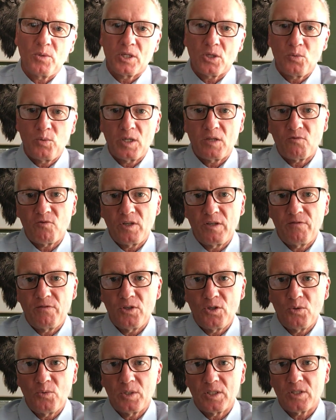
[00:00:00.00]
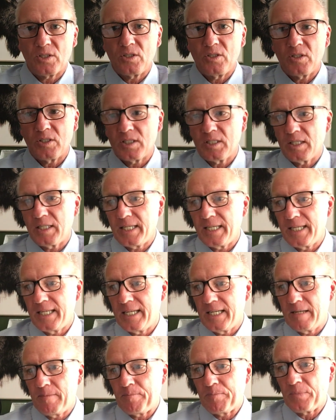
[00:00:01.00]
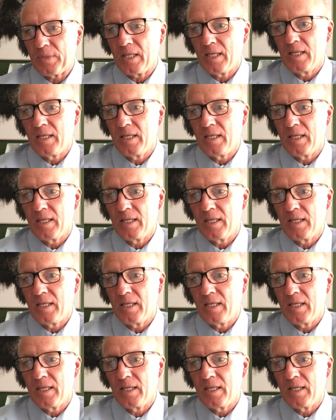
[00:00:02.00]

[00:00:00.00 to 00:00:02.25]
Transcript: a quick review. It's not an